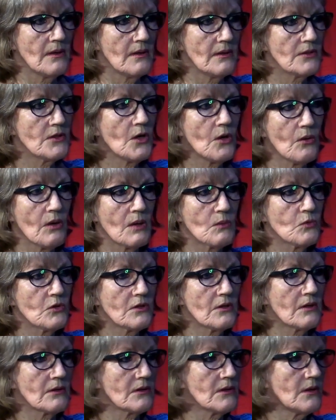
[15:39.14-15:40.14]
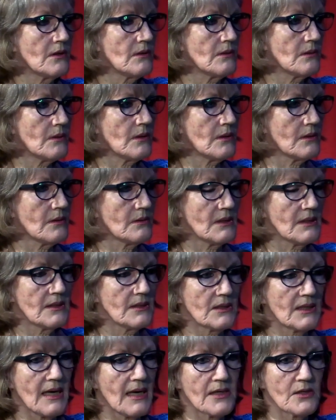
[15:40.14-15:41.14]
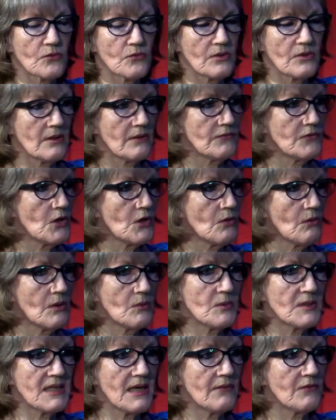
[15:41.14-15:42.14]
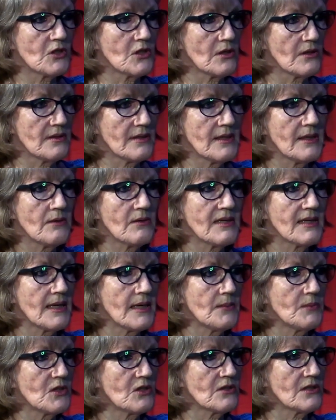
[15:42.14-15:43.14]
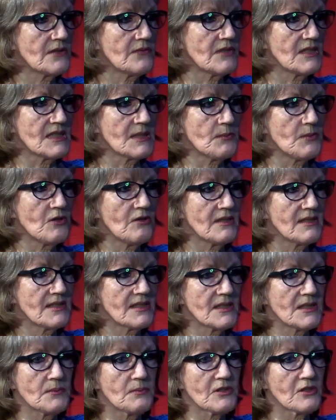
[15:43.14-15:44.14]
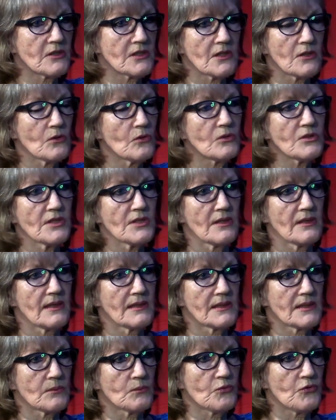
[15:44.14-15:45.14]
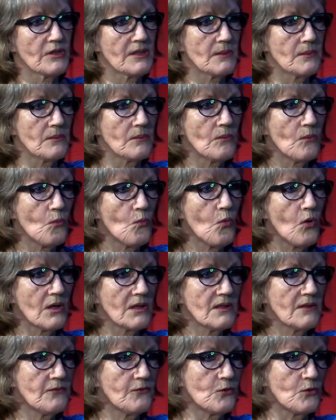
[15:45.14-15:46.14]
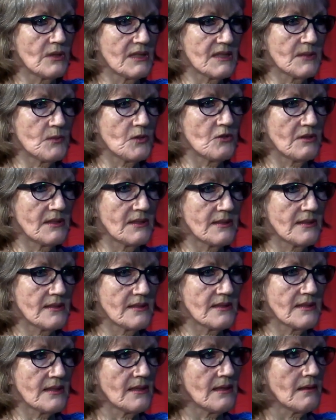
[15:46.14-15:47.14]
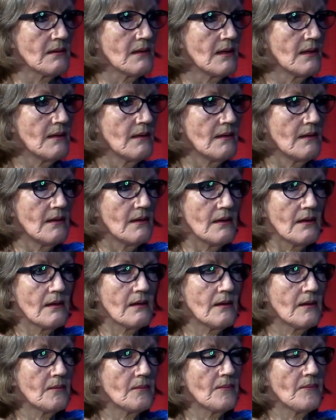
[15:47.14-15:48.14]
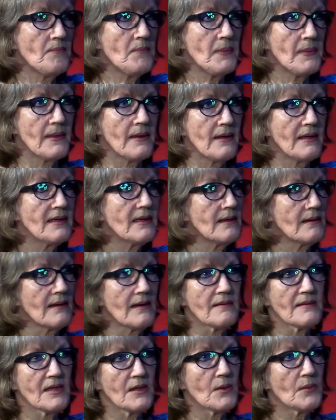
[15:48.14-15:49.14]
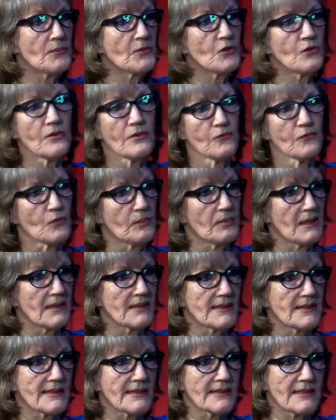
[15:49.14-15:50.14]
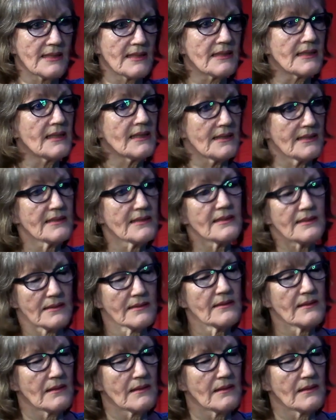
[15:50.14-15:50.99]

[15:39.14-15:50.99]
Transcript: No, I would not go in the category of no, I would never go there again because of experiences, because I also had some pretty wonderful experiences there. Yeah, and they're beautiful places there, yes.